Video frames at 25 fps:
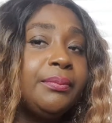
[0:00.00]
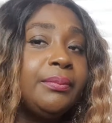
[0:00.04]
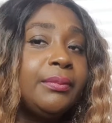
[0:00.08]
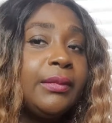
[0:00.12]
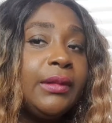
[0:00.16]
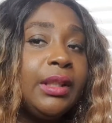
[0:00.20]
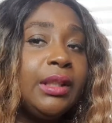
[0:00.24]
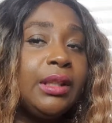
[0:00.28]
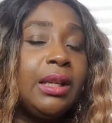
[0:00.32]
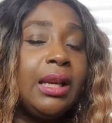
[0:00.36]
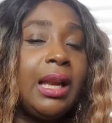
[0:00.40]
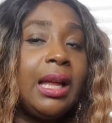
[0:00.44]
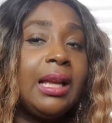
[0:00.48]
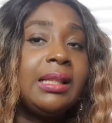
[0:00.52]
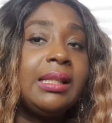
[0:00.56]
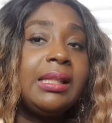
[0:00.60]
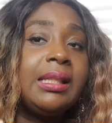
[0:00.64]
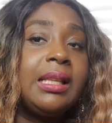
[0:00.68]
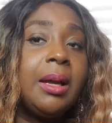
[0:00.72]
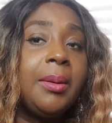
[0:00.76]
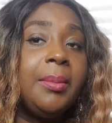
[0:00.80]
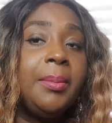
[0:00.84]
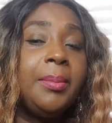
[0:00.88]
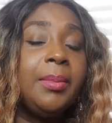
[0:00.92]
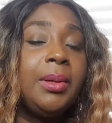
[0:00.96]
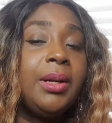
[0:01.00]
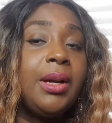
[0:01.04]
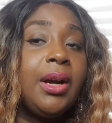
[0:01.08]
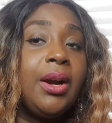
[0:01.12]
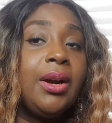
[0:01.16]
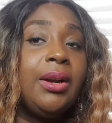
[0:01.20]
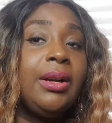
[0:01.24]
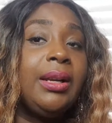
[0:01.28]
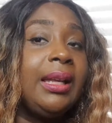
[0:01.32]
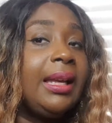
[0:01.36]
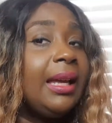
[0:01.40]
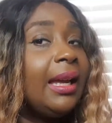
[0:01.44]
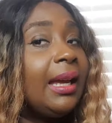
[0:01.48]
like some
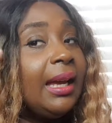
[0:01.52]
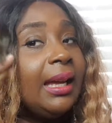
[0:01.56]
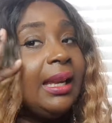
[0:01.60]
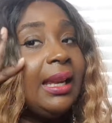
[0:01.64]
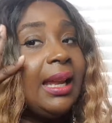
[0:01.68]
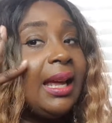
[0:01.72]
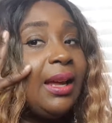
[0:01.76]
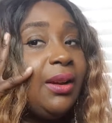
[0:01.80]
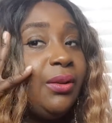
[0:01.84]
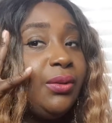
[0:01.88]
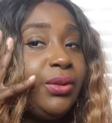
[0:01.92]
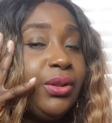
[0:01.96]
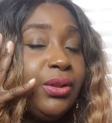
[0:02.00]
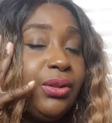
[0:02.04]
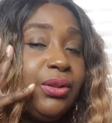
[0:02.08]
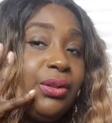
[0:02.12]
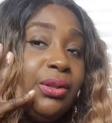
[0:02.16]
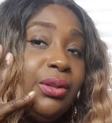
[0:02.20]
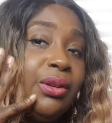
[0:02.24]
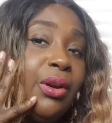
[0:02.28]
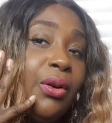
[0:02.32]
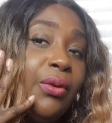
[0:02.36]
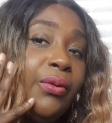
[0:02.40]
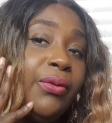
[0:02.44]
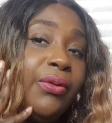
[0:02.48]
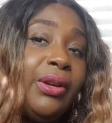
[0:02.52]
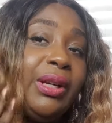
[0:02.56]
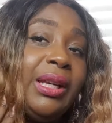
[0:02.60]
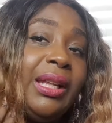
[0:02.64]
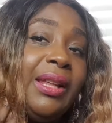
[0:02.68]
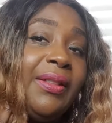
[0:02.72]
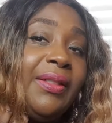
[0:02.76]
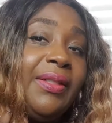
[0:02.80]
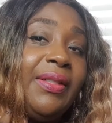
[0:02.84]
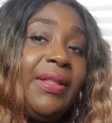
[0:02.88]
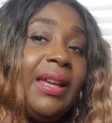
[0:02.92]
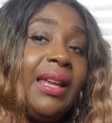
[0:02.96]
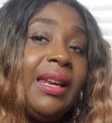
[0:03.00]
curly hair, like it'll just go really
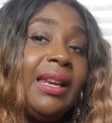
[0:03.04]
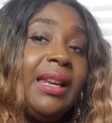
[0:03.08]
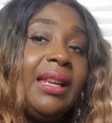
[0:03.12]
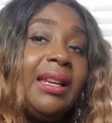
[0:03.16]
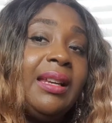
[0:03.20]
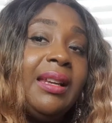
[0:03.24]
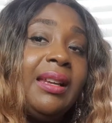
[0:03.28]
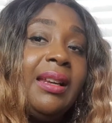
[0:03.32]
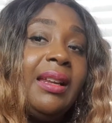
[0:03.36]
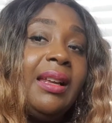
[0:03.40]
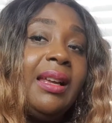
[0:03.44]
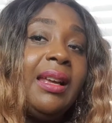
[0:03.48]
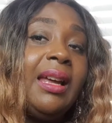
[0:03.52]
thin